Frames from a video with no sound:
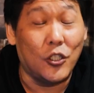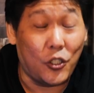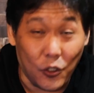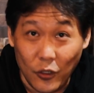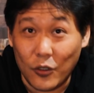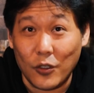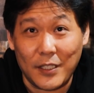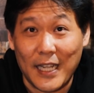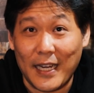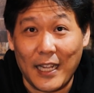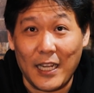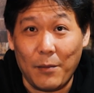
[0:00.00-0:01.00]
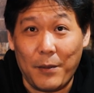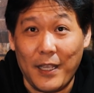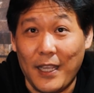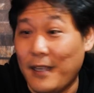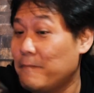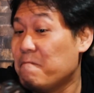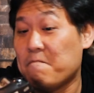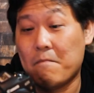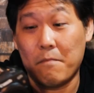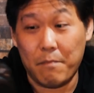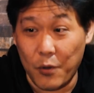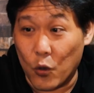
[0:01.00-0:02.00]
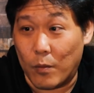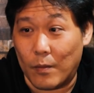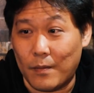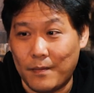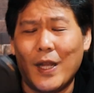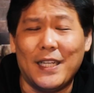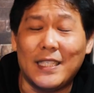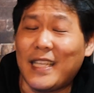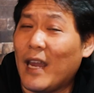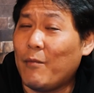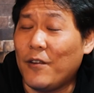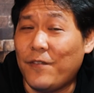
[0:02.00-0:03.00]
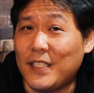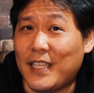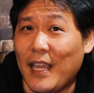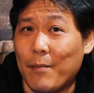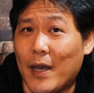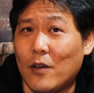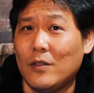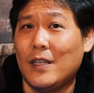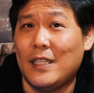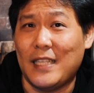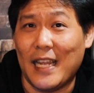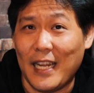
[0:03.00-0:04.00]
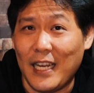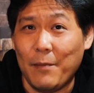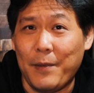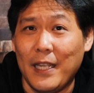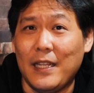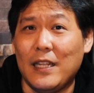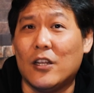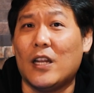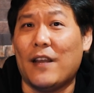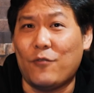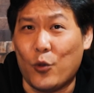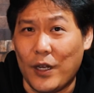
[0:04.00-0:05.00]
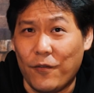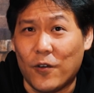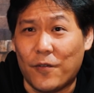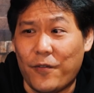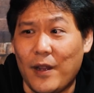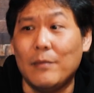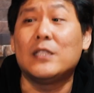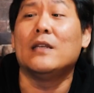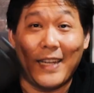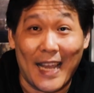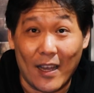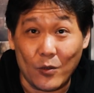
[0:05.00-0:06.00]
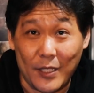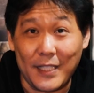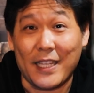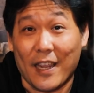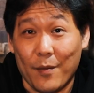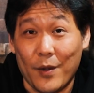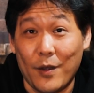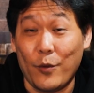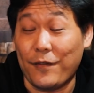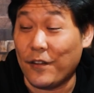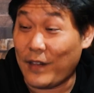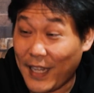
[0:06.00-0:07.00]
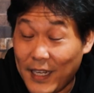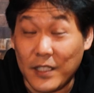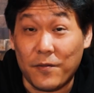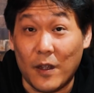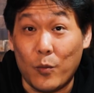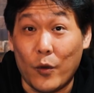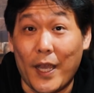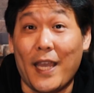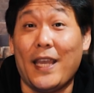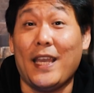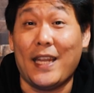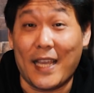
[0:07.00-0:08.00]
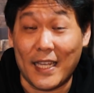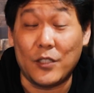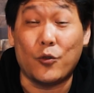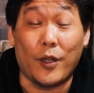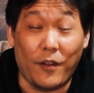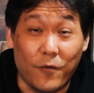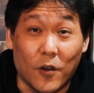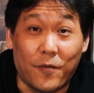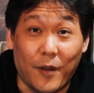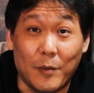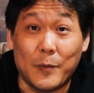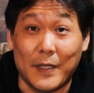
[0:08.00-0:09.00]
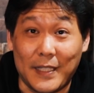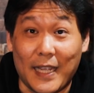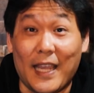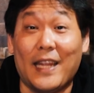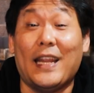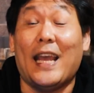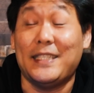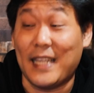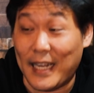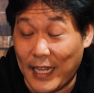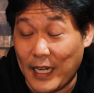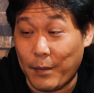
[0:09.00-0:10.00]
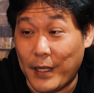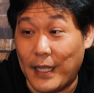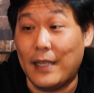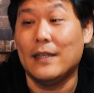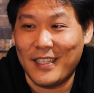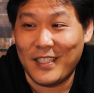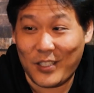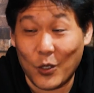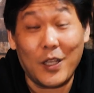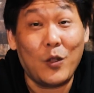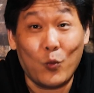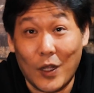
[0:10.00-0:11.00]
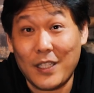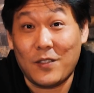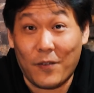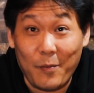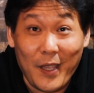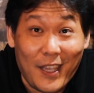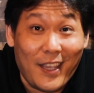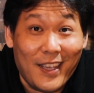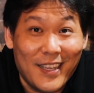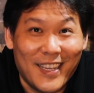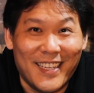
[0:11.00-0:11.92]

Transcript: Shoot good 1080p, boom. When this camera first came out, 1080p did not have 24 frames. Now this camera with the latest firmware, it has 24 frames per second at 1080p. So it works for me.